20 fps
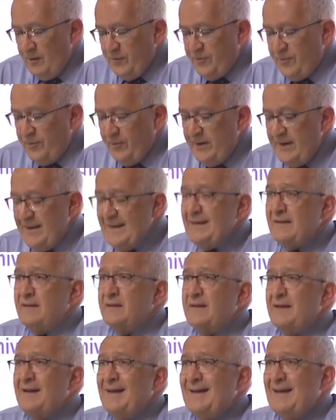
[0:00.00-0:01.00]
3,
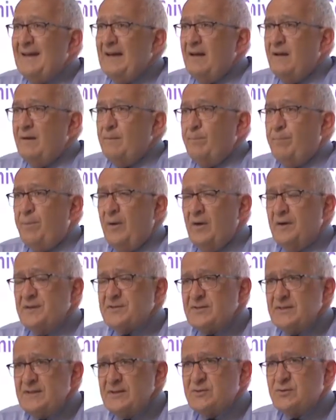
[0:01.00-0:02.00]

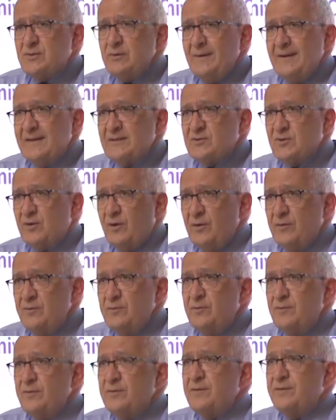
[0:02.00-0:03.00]
policies to
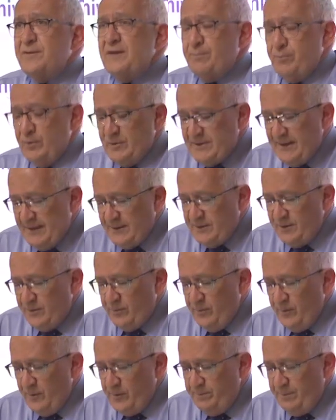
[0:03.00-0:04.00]
exclude the
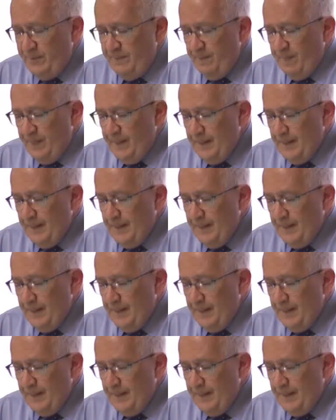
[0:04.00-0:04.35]
protected group;